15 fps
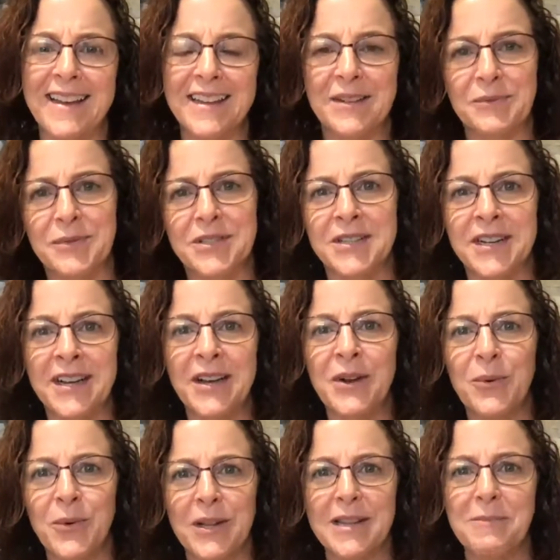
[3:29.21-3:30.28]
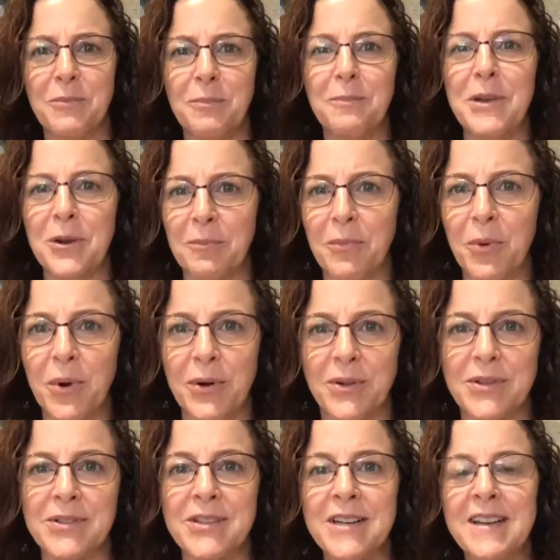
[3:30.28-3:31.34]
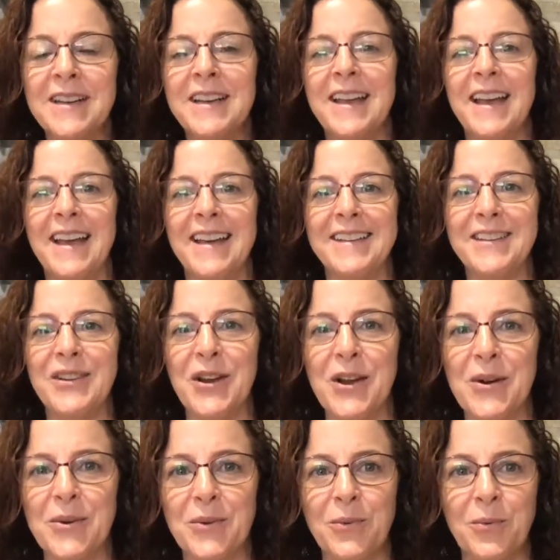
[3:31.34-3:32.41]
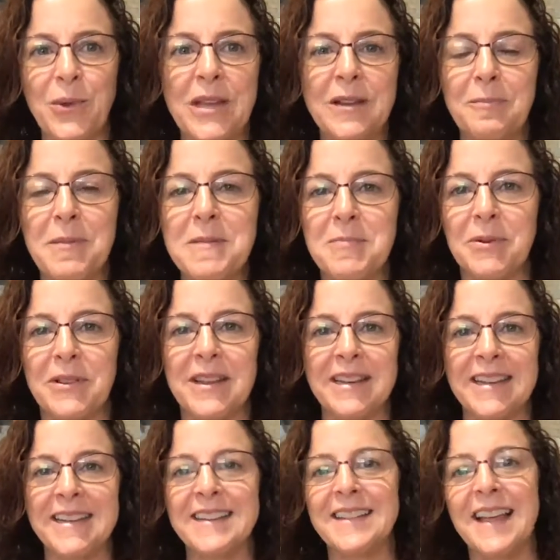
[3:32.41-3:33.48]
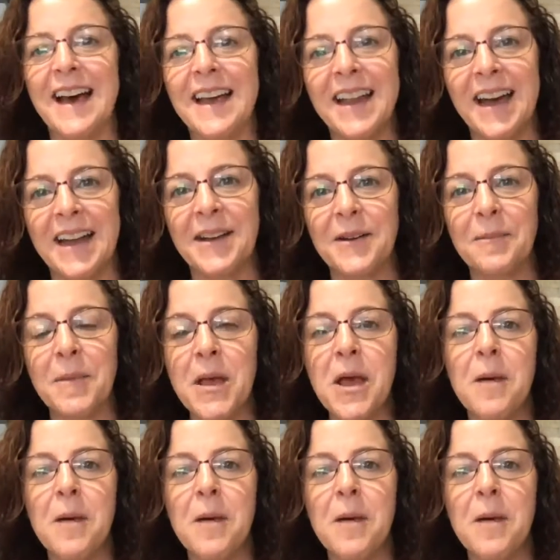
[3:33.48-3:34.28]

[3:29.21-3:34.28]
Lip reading: It was really mere mortals and, weak people that needed that item.